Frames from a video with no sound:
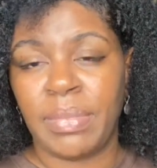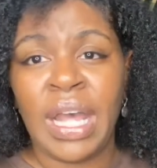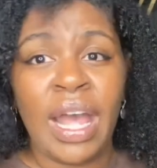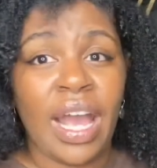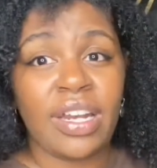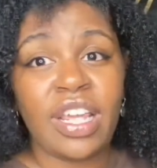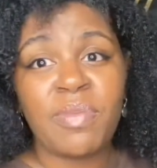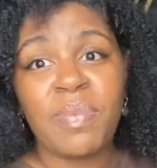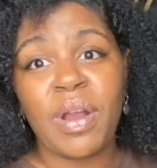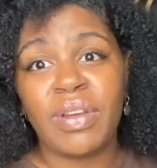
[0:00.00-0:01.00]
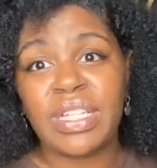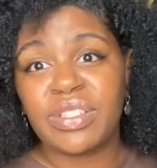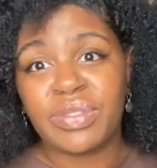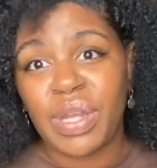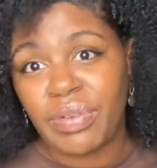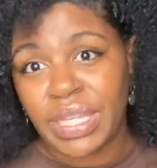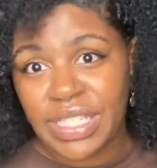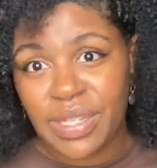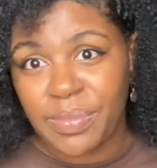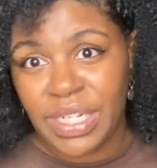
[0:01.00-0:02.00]
Another pro is you don't get so
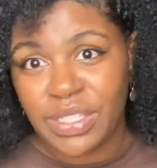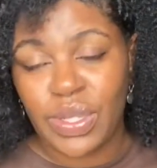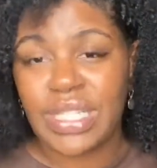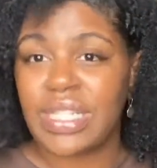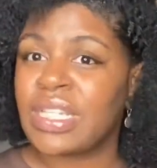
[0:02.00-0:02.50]
many choices.